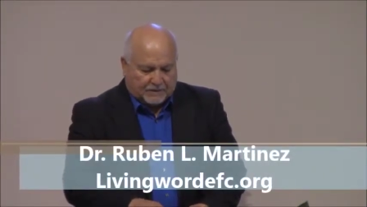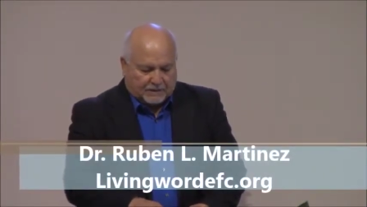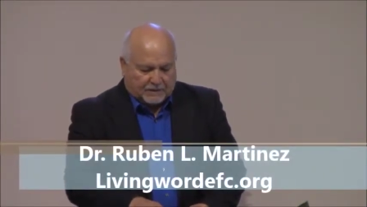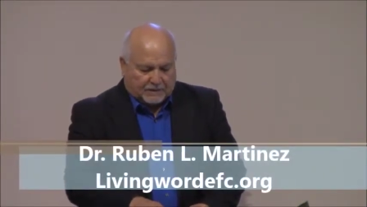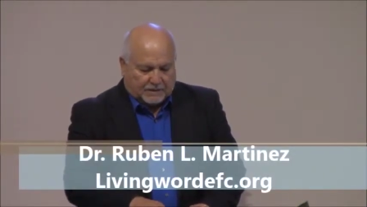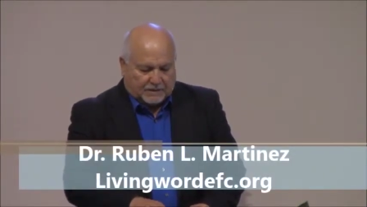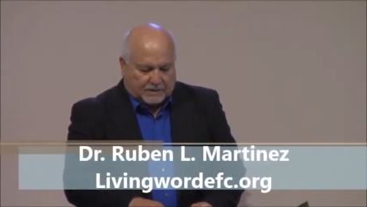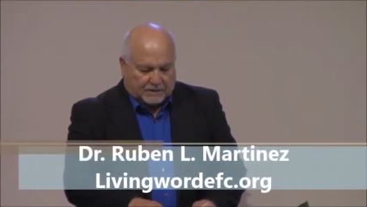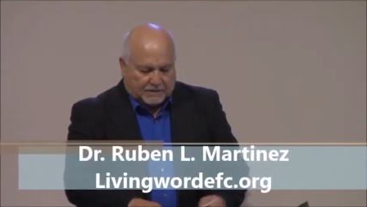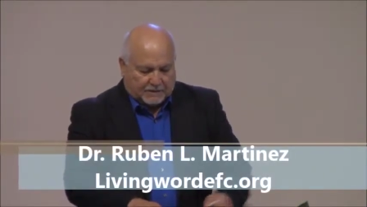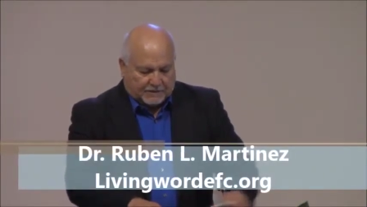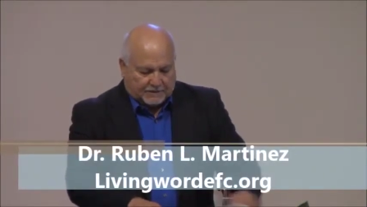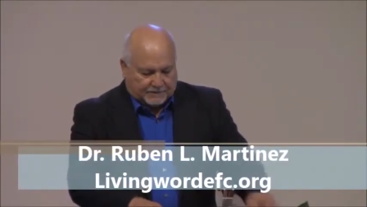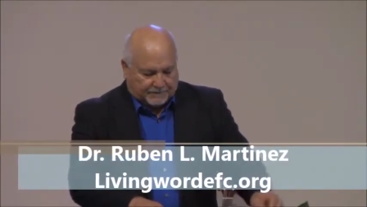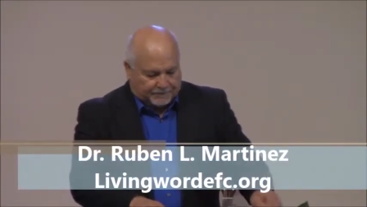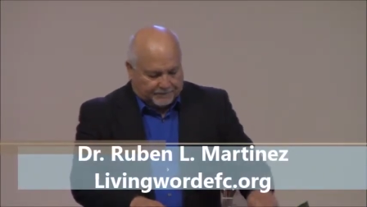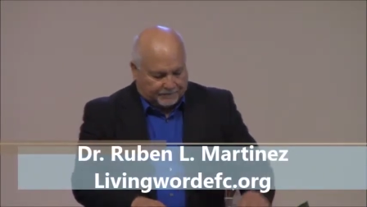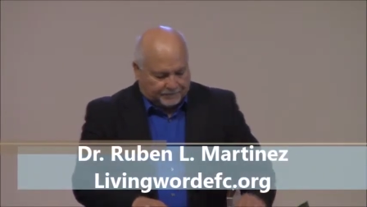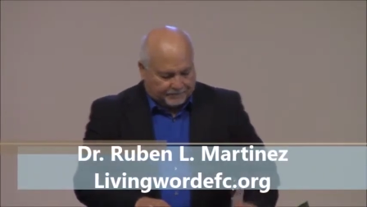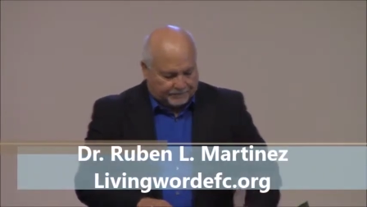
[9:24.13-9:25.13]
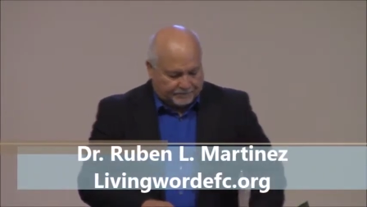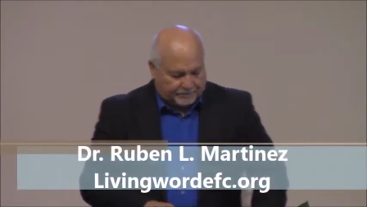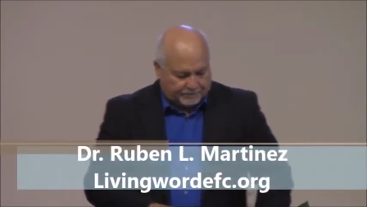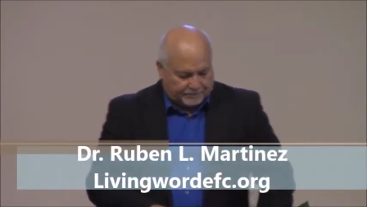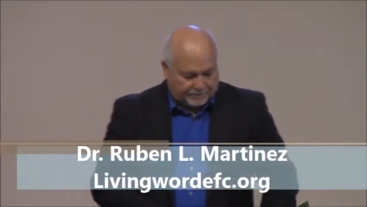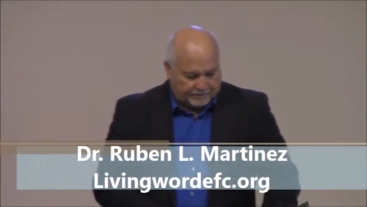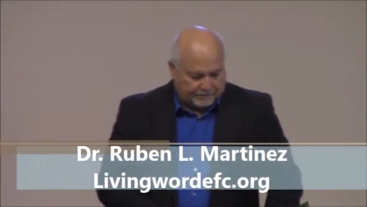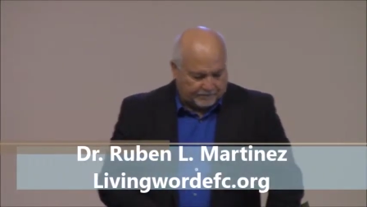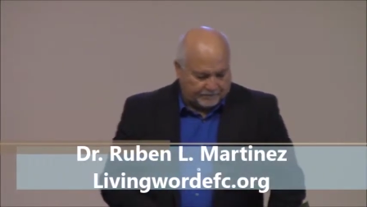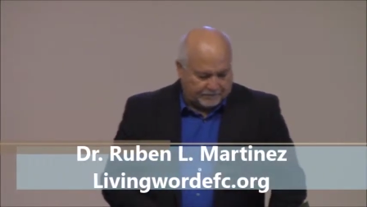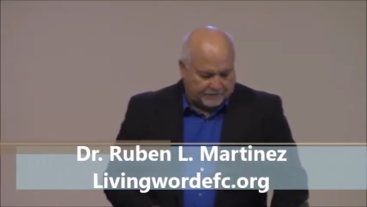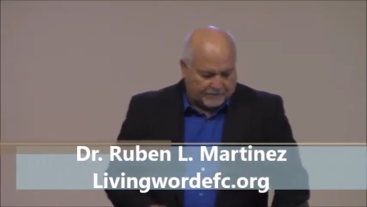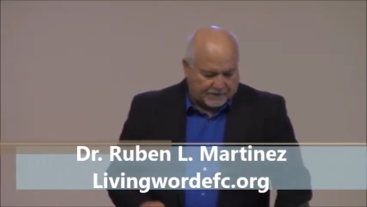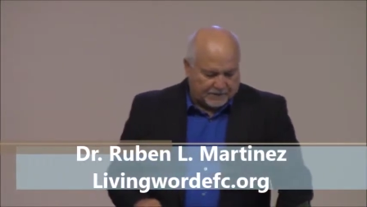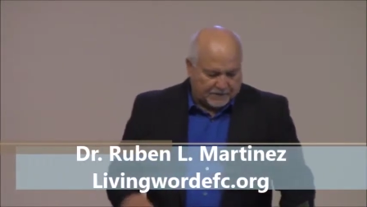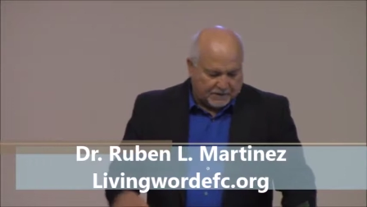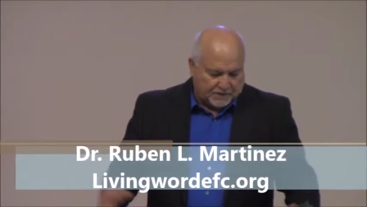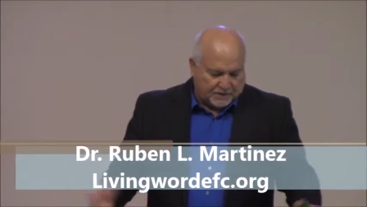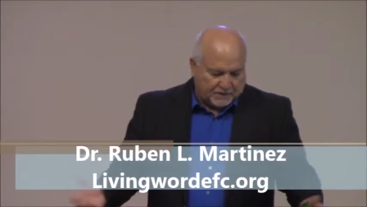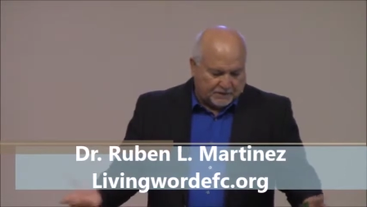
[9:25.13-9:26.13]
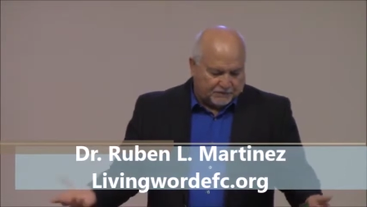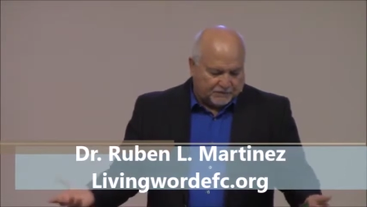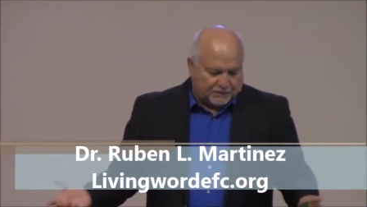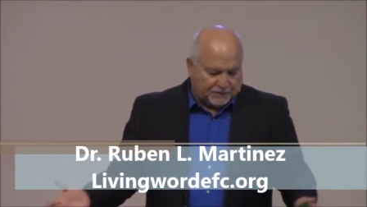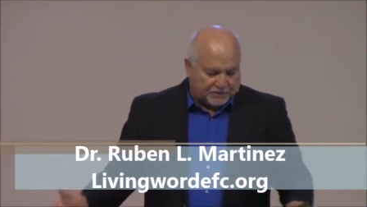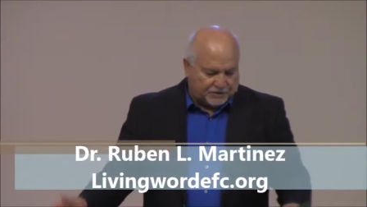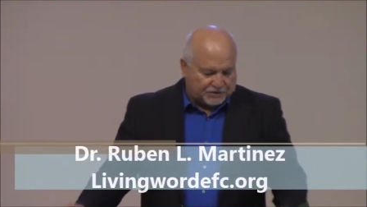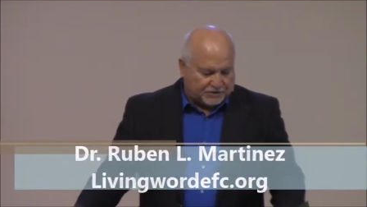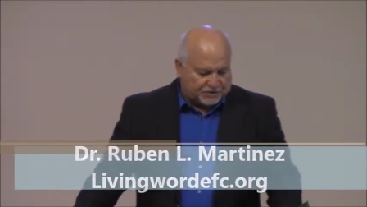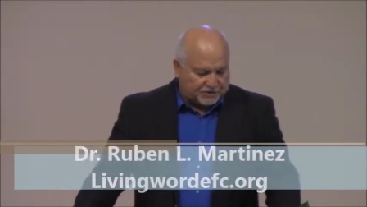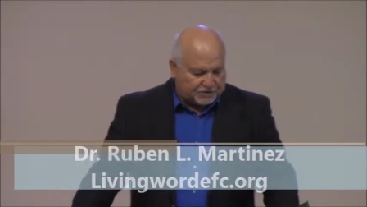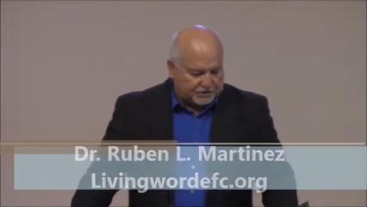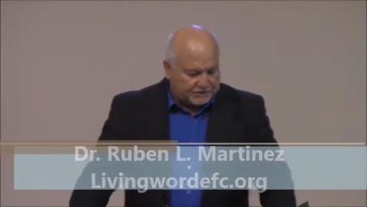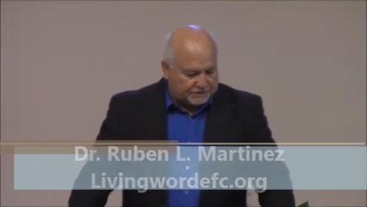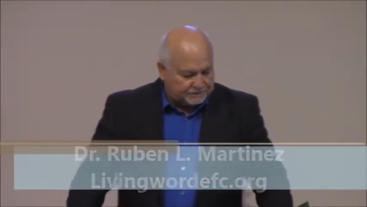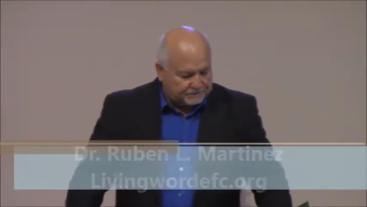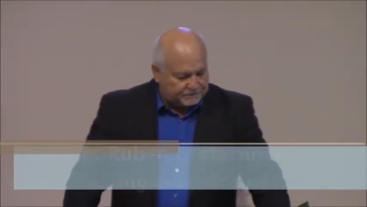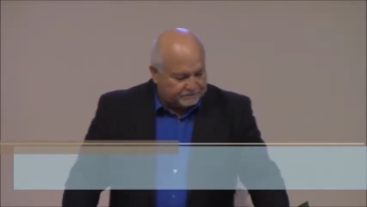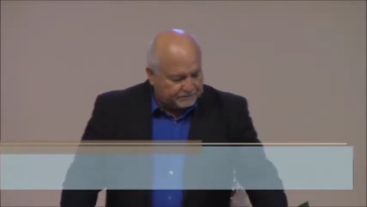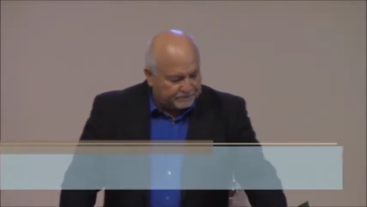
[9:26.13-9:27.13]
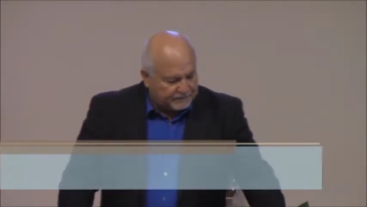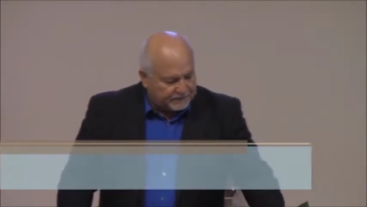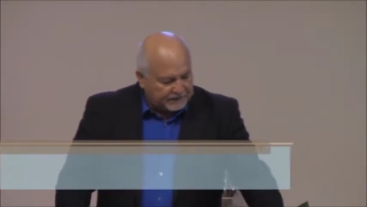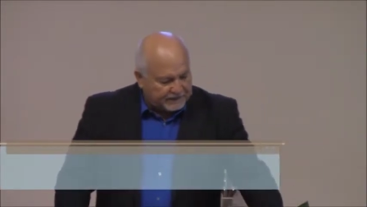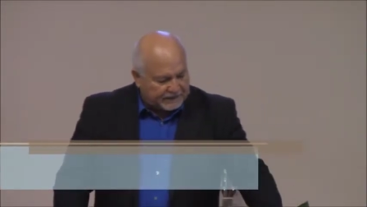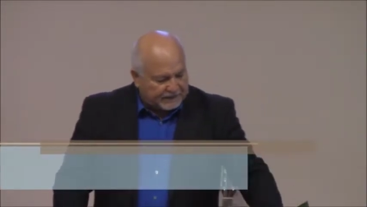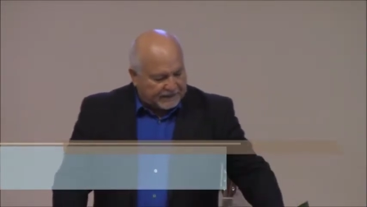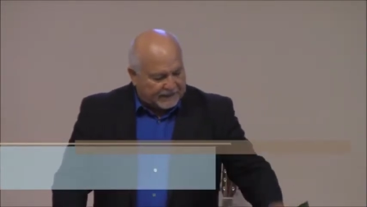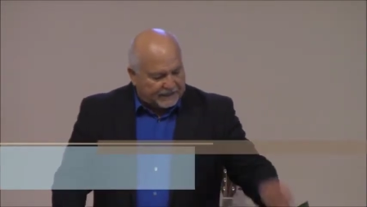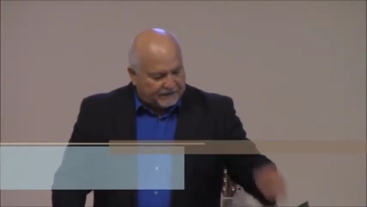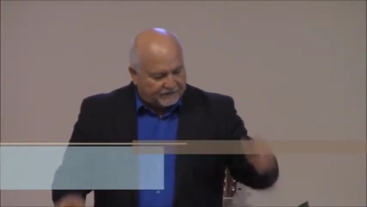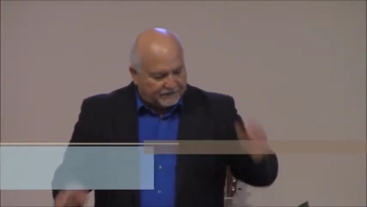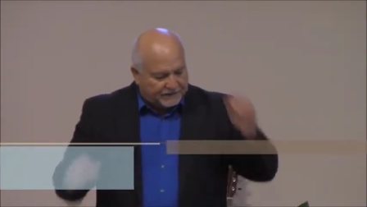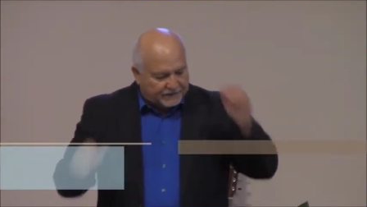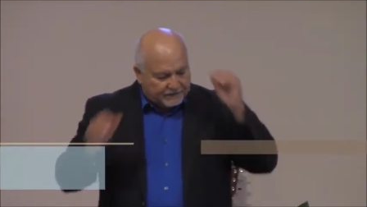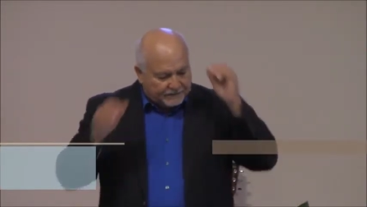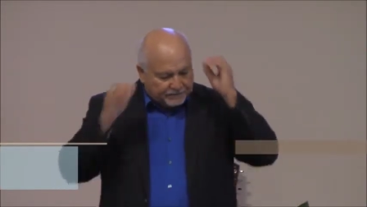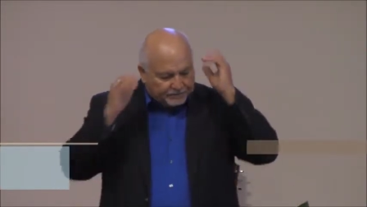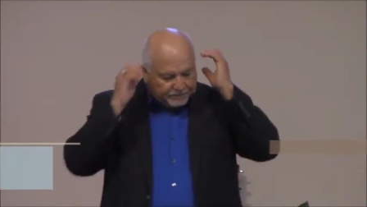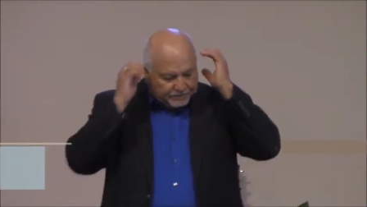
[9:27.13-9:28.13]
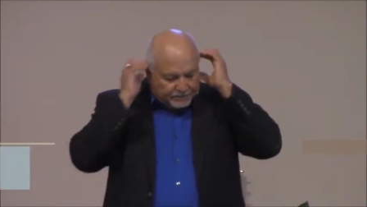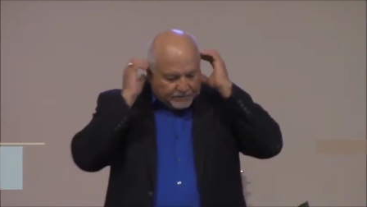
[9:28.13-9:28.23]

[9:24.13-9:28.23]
Um, verse 11